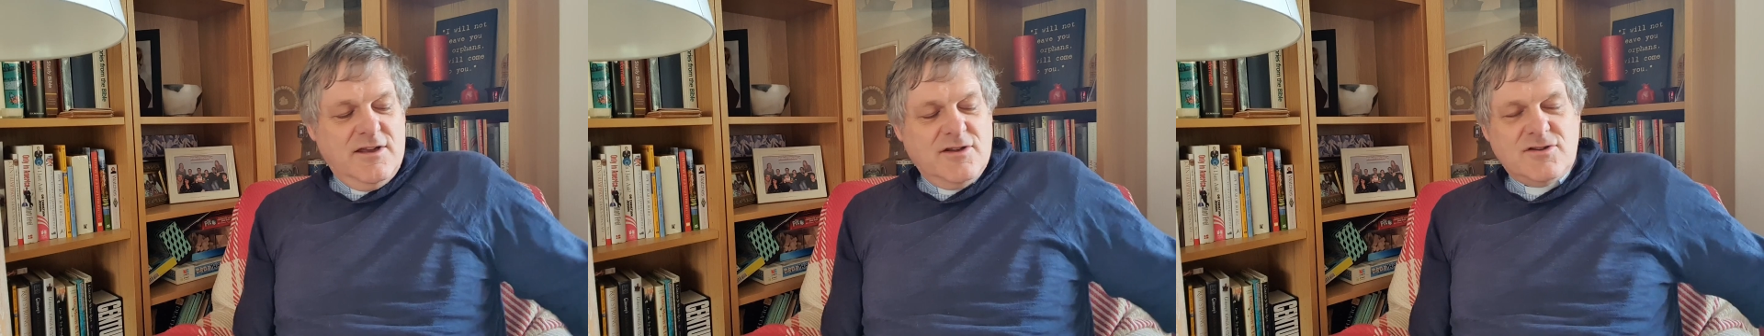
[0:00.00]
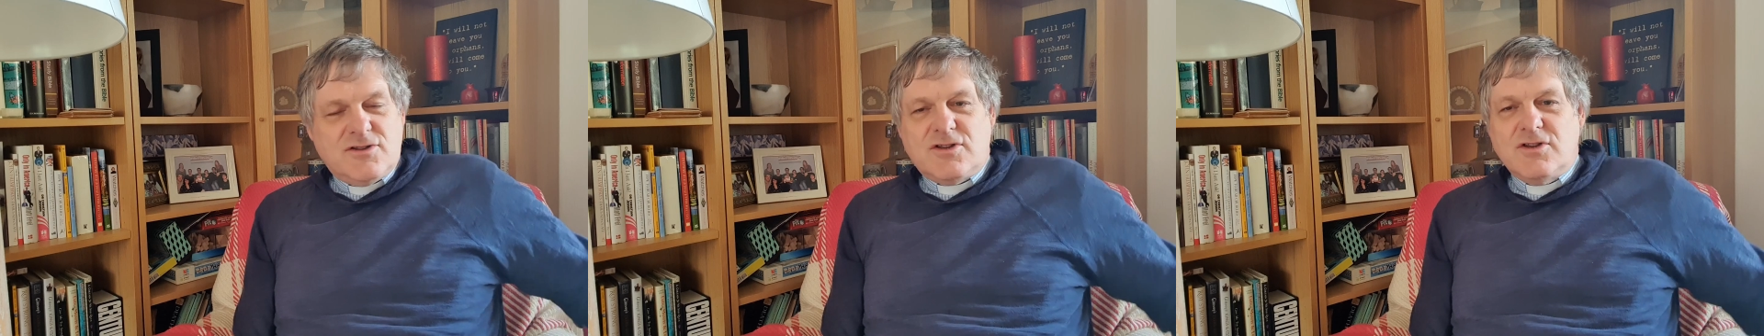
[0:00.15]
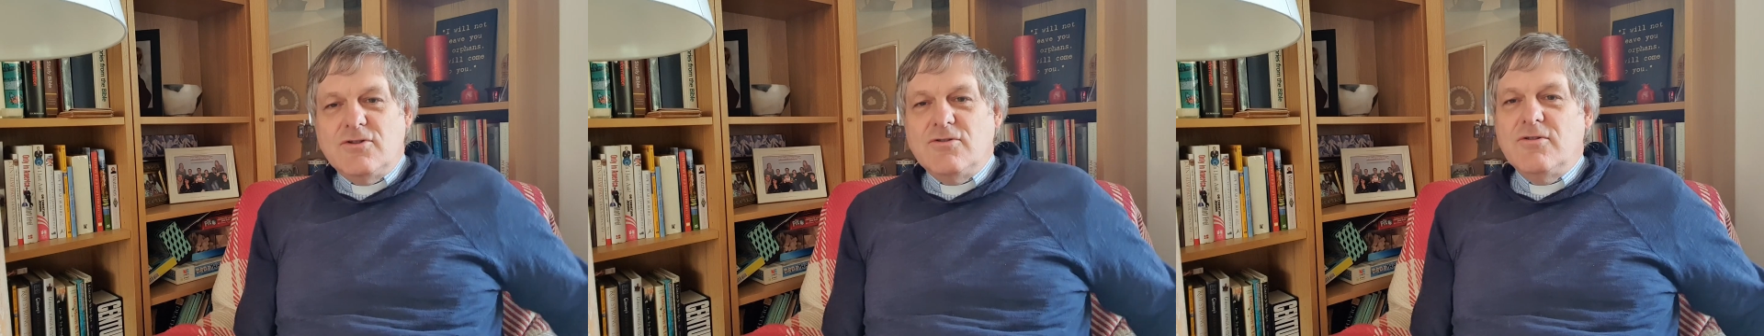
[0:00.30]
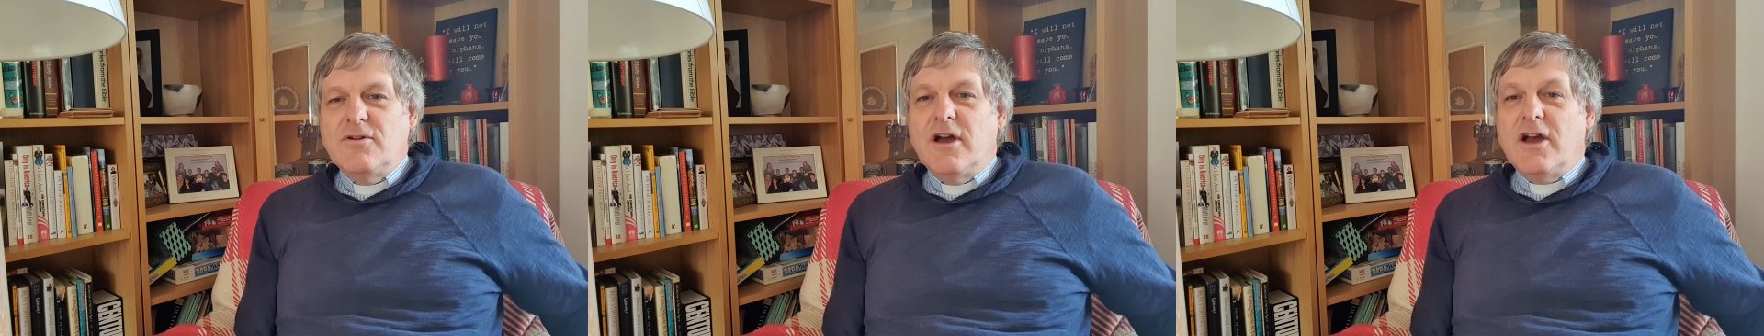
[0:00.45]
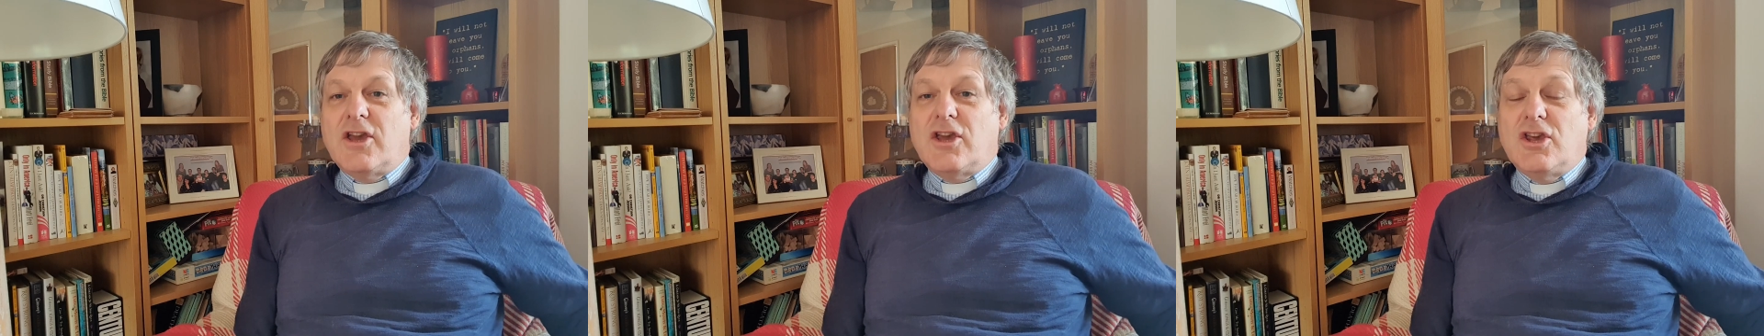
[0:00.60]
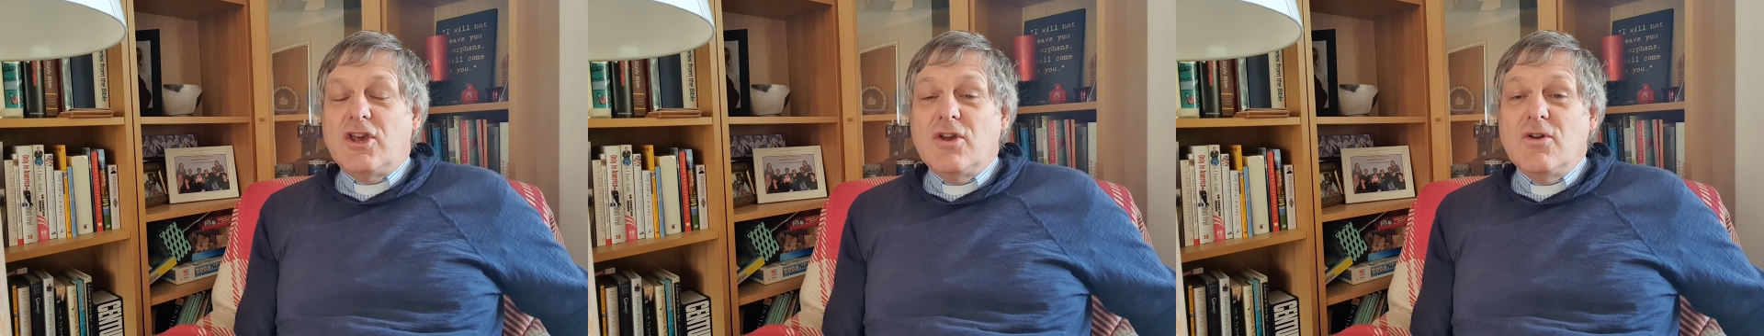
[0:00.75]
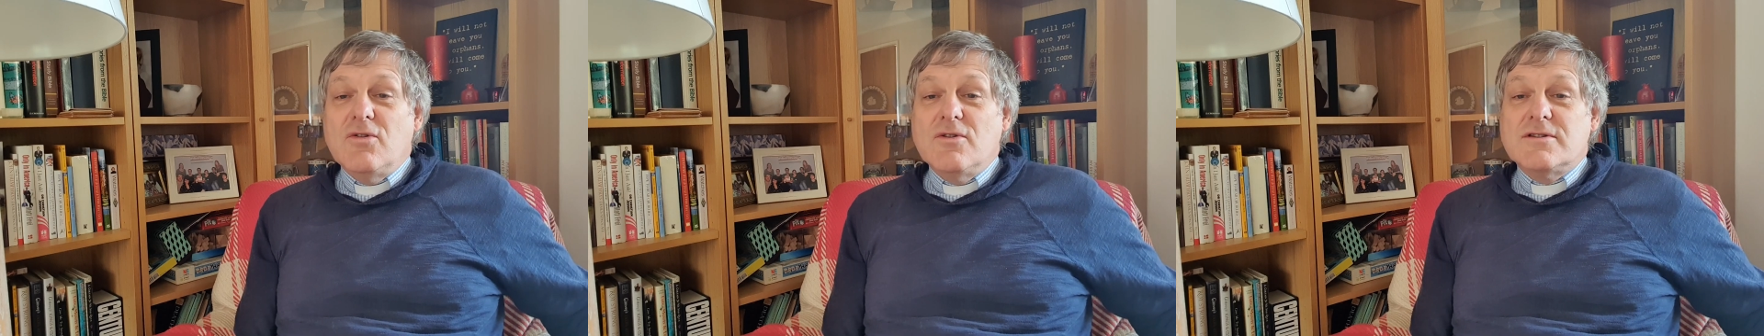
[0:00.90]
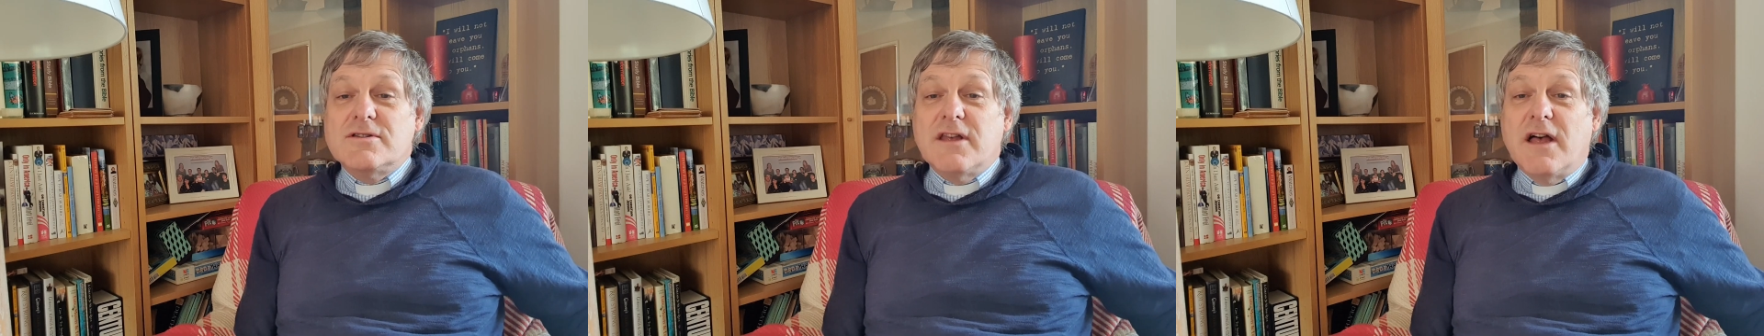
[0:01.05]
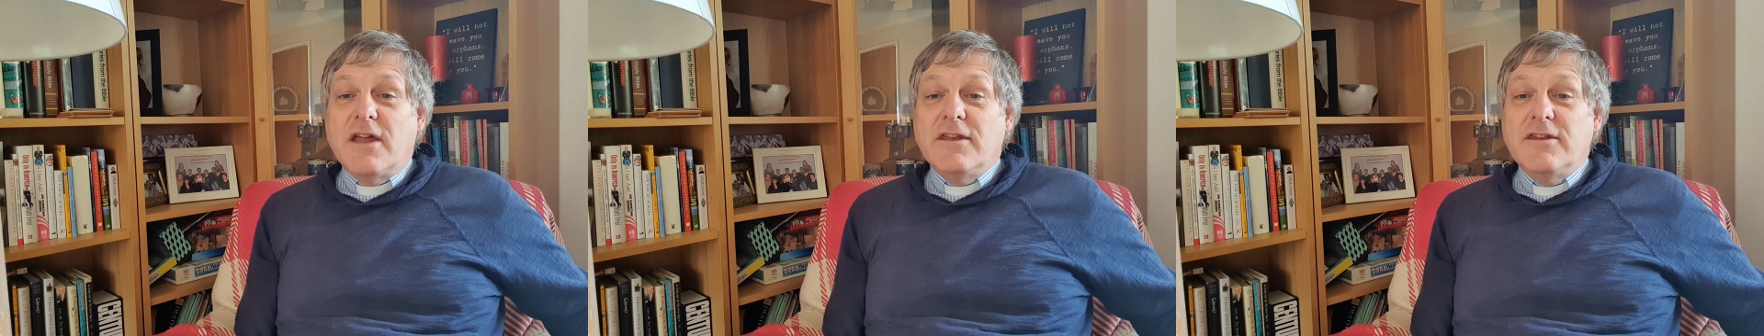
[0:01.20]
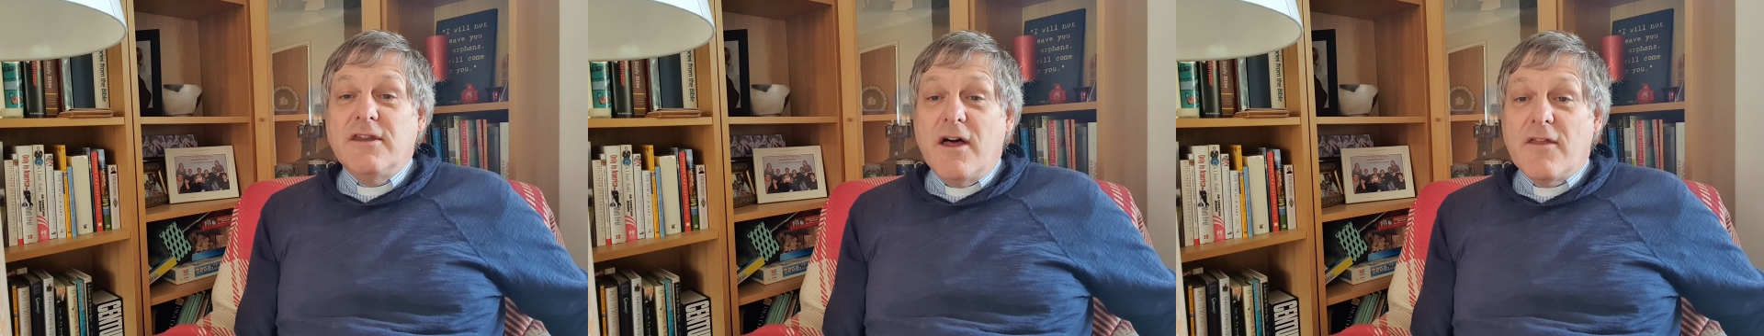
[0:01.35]
to accuse
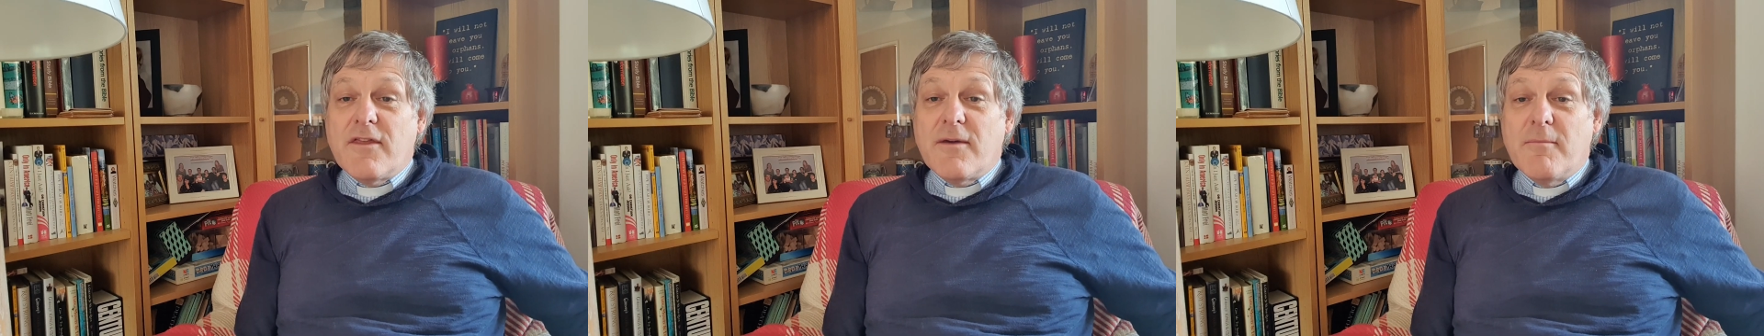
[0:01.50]
another